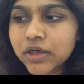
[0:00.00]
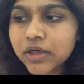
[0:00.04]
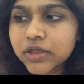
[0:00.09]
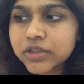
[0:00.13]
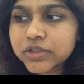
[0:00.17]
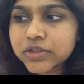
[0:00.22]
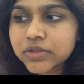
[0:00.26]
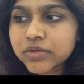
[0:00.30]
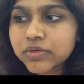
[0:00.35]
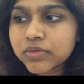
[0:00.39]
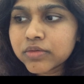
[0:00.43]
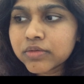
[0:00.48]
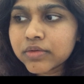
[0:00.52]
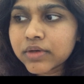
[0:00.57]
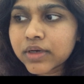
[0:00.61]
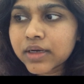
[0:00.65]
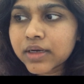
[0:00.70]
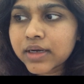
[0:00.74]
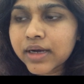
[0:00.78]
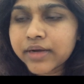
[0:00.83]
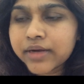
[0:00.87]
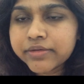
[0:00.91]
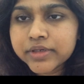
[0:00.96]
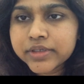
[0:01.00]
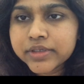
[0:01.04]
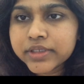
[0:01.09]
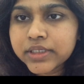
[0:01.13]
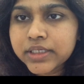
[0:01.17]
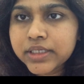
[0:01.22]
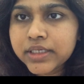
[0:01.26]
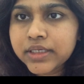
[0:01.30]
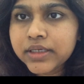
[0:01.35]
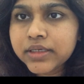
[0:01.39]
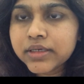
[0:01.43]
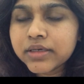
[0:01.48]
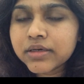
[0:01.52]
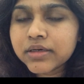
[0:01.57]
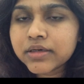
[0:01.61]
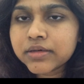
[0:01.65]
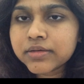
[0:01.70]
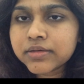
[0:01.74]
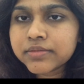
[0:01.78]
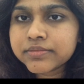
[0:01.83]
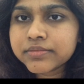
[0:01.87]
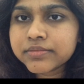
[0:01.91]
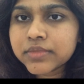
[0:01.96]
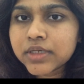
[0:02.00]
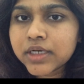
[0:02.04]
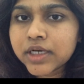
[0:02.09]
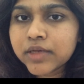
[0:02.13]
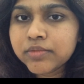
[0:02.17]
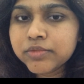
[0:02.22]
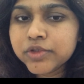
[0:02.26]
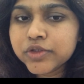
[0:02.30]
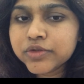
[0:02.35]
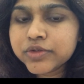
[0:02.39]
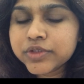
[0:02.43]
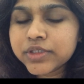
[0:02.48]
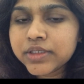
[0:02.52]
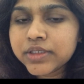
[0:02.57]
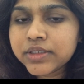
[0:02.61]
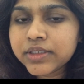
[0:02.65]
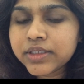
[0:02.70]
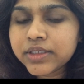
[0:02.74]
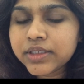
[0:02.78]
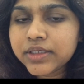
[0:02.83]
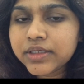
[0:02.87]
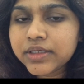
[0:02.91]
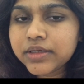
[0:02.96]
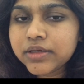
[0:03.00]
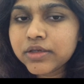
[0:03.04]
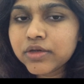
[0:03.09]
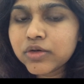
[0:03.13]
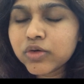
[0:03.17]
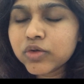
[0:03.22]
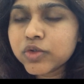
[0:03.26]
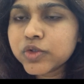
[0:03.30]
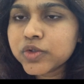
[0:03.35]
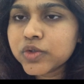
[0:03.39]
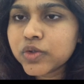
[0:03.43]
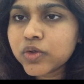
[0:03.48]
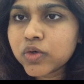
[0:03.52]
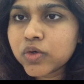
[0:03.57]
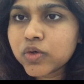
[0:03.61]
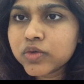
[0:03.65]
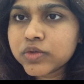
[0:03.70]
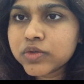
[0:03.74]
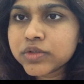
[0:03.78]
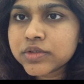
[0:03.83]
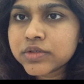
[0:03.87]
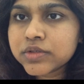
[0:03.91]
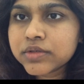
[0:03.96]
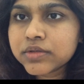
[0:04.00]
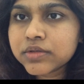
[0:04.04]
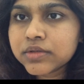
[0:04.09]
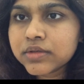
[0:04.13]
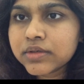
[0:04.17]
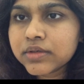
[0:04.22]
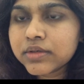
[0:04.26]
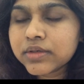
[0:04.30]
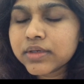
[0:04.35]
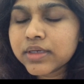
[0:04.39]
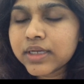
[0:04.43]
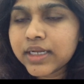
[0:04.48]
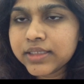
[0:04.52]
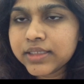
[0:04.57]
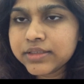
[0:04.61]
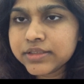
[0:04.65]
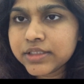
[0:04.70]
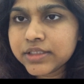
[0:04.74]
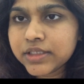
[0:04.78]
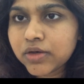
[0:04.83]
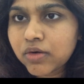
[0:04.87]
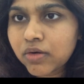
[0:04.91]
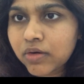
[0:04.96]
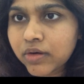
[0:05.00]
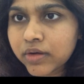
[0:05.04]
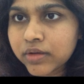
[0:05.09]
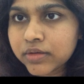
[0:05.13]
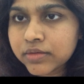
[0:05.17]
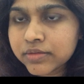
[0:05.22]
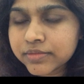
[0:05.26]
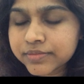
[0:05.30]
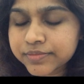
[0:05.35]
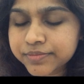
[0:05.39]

So currently I'm using the Coast to Coast cleansing oil,